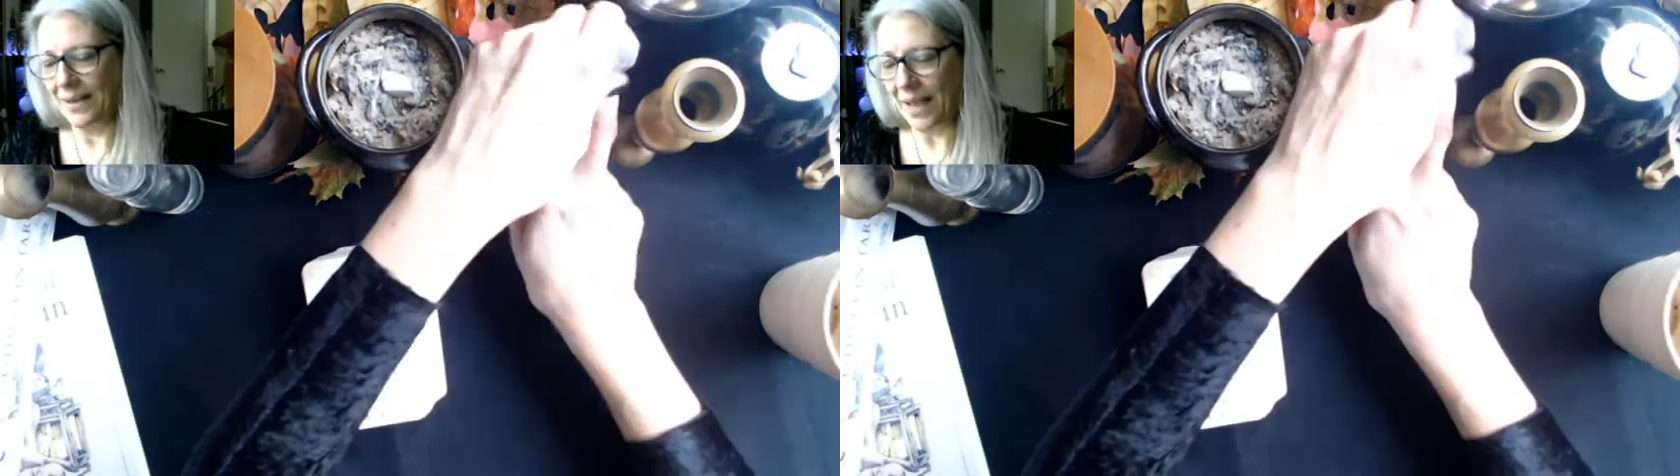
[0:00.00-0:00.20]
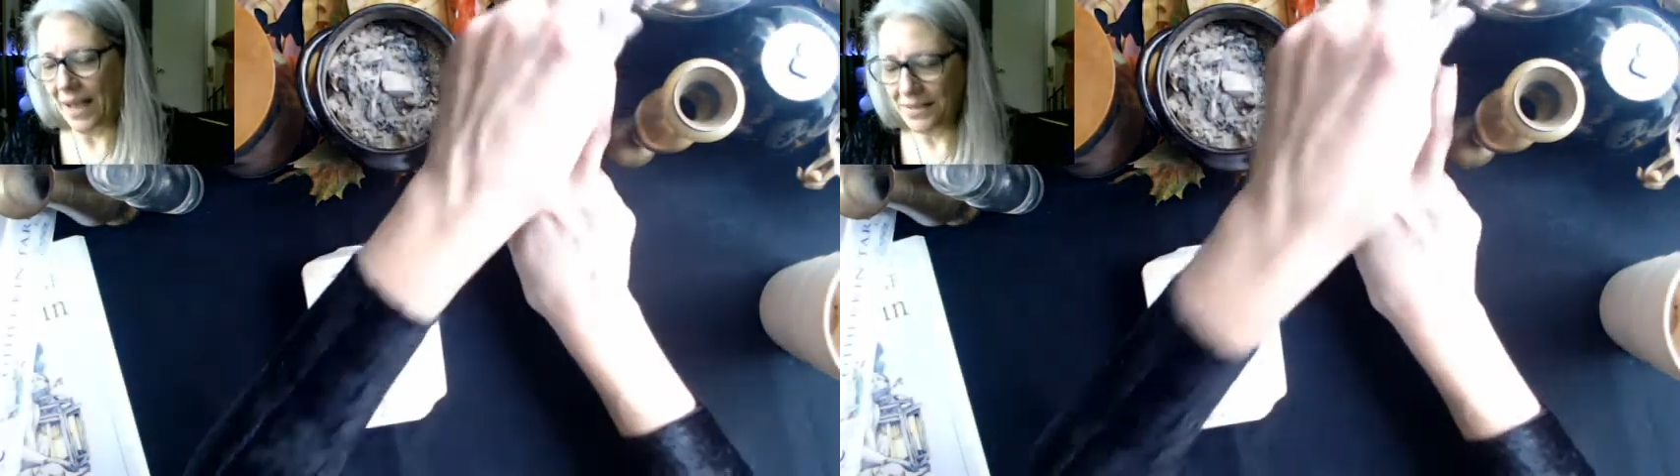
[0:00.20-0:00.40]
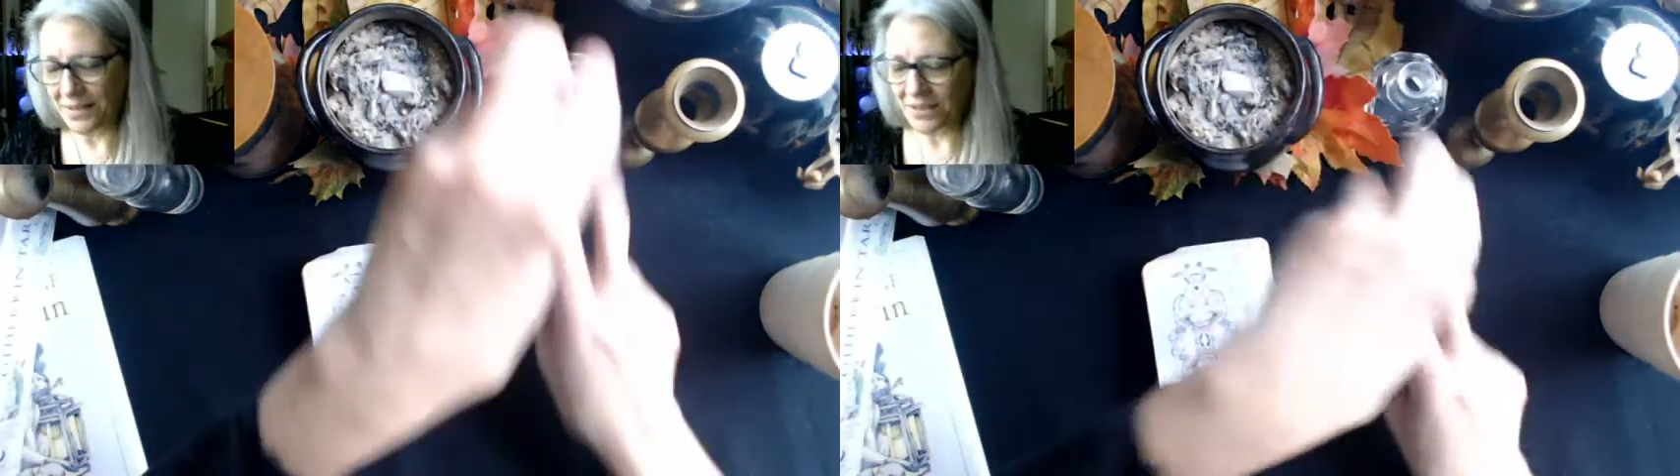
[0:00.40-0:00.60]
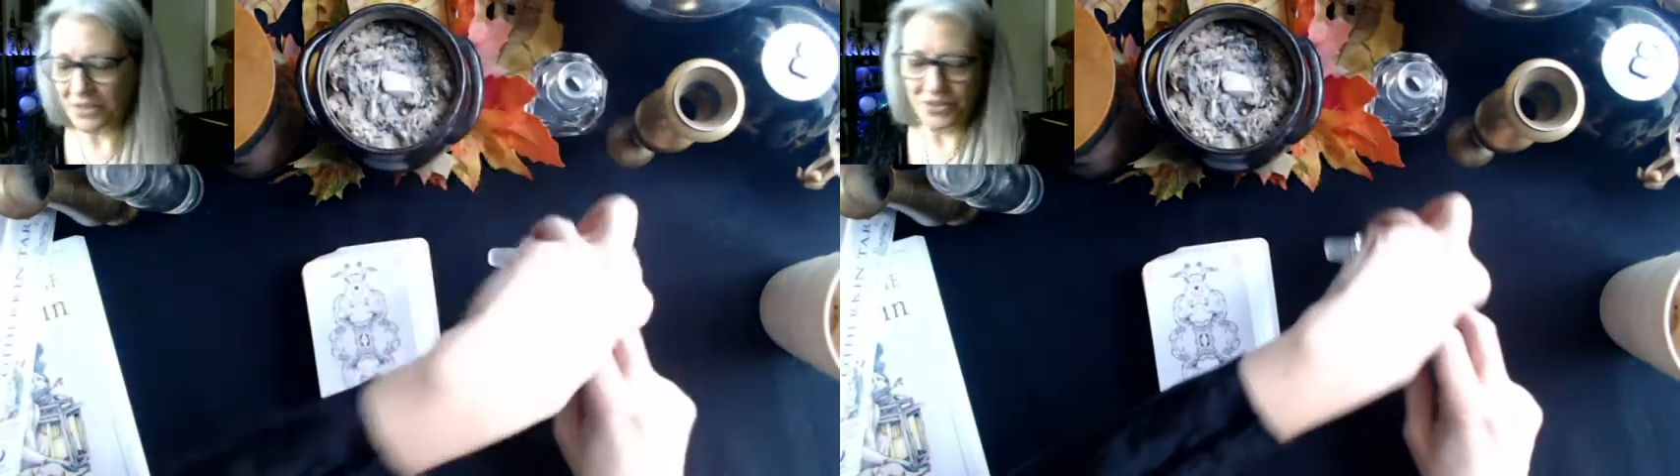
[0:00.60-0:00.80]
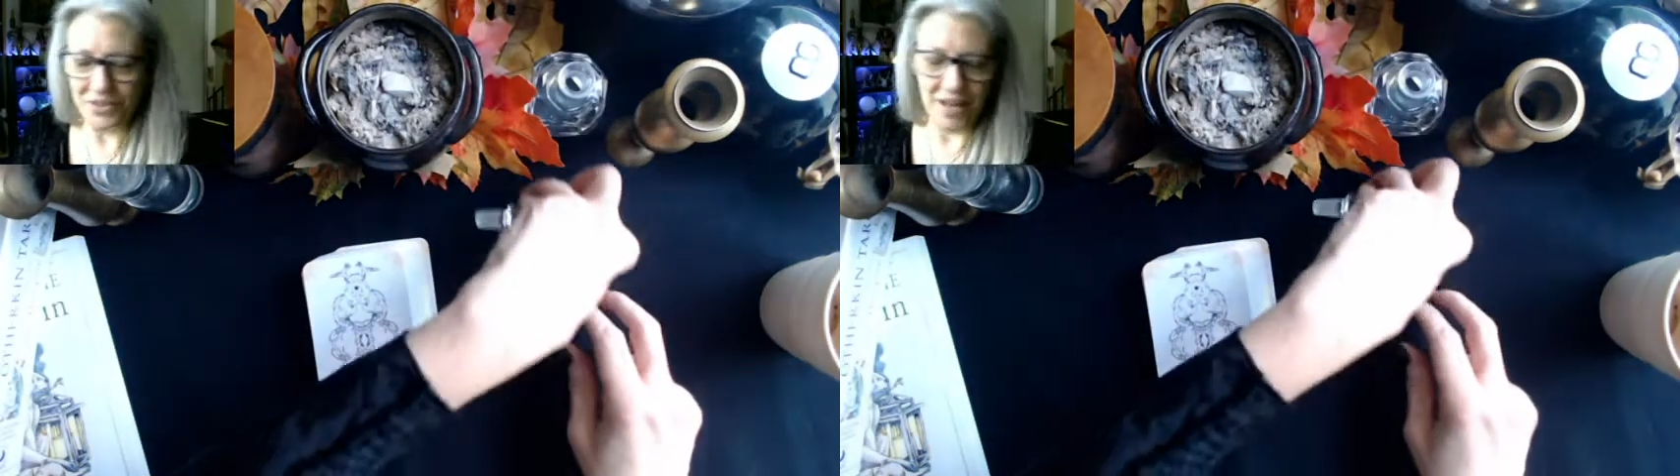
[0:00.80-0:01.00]

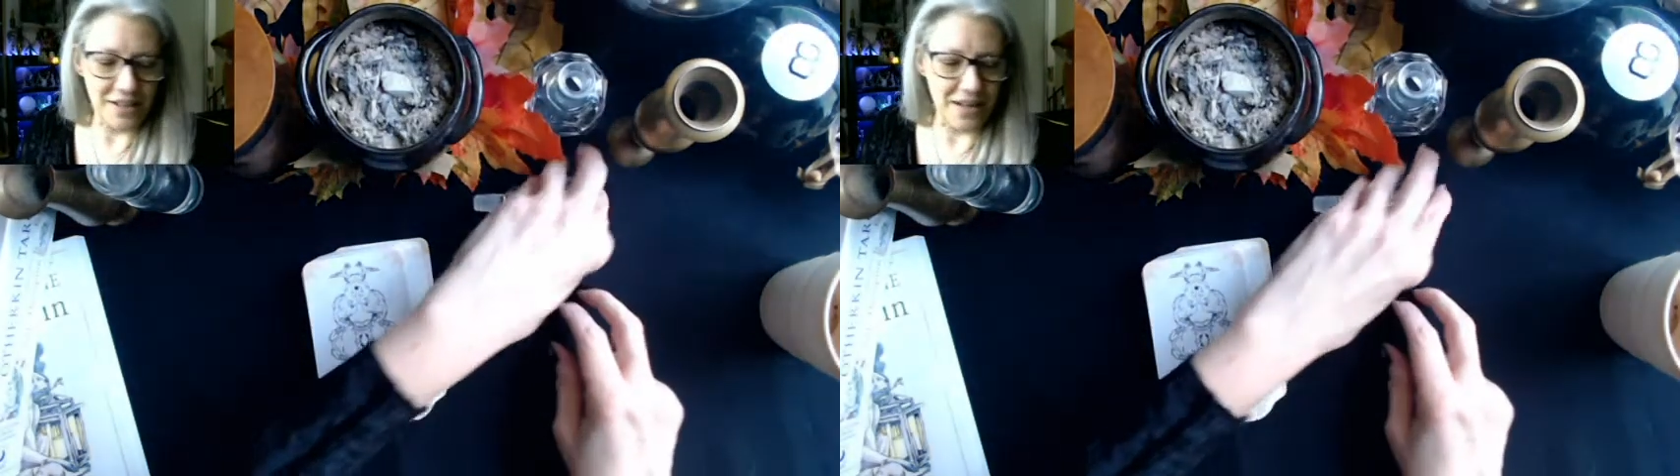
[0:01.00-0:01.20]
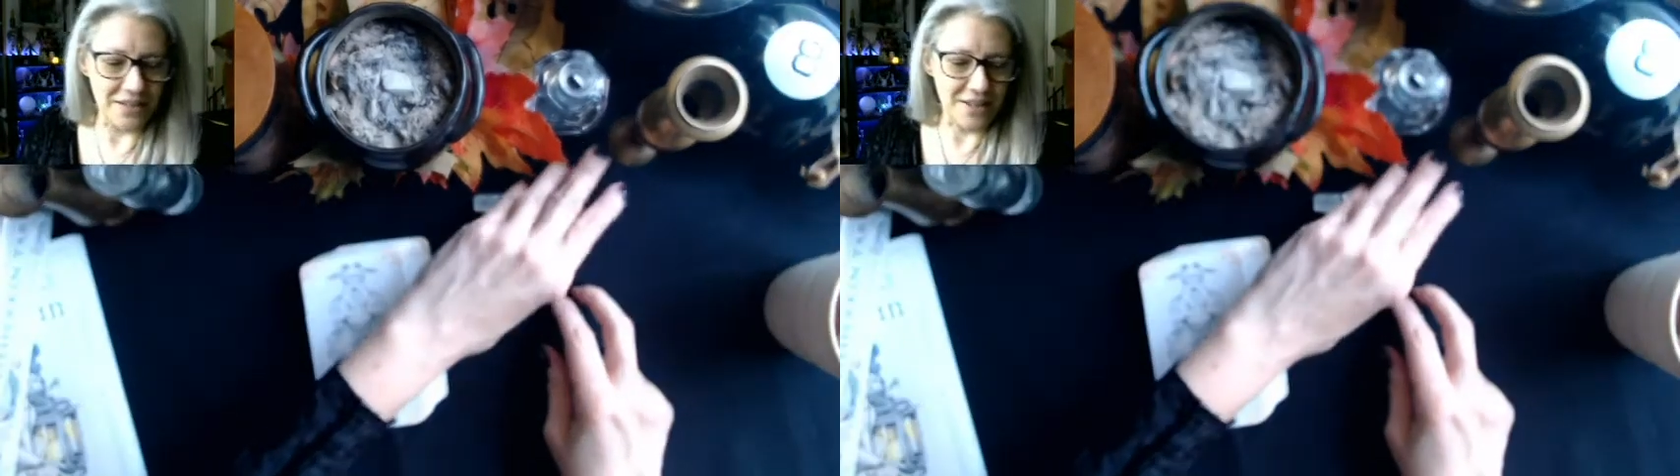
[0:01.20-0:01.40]
Ancestors and allies,